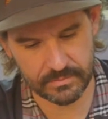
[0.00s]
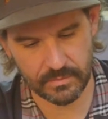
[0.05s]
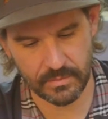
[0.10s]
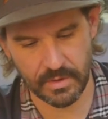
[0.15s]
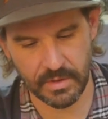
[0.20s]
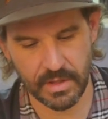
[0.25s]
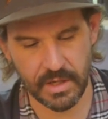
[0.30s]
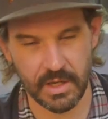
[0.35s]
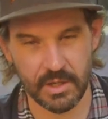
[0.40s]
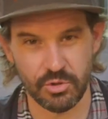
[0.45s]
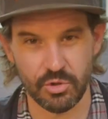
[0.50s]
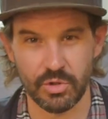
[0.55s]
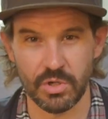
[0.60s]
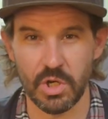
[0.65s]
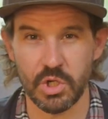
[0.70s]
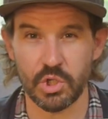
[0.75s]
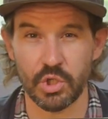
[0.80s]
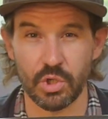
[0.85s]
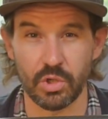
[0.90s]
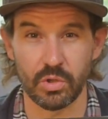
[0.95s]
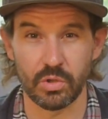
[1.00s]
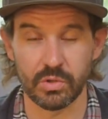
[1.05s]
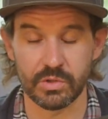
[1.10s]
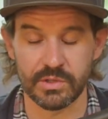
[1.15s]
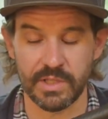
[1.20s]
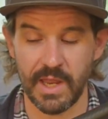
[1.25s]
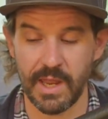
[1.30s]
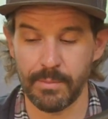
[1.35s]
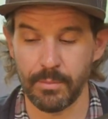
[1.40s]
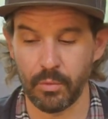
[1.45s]
with a traditional
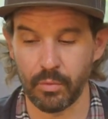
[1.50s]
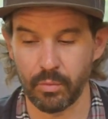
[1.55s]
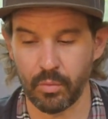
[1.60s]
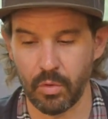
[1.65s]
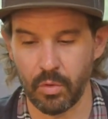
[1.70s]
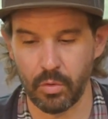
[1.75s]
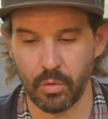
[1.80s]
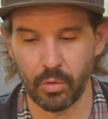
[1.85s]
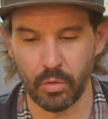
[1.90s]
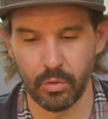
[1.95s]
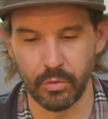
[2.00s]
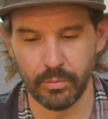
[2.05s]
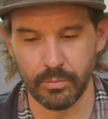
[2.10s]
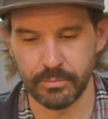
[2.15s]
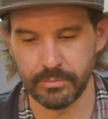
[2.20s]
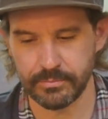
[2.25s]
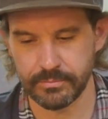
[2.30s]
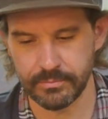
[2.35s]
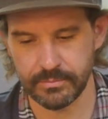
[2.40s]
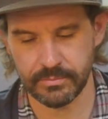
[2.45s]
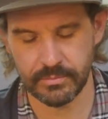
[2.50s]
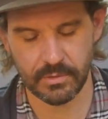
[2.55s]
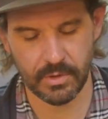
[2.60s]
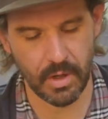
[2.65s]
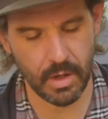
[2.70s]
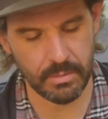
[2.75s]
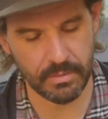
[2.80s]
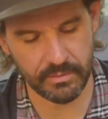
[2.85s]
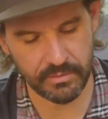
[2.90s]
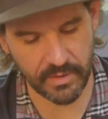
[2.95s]
table rolled
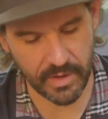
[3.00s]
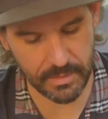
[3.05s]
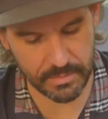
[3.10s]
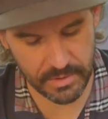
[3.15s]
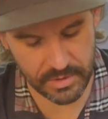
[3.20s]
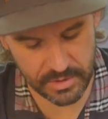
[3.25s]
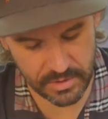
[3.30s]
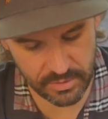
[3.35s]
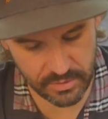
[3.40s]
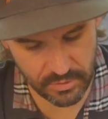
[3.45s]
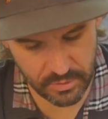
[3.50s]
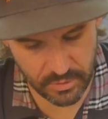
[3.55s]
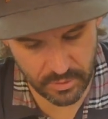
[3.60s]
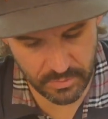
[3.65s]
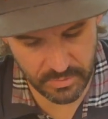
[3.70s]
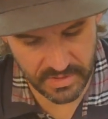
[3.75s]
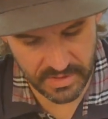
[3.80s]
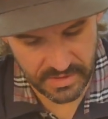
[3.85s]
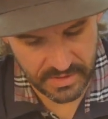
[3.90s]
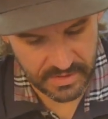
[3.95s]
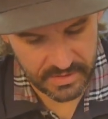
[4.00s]
carbon fiber tube,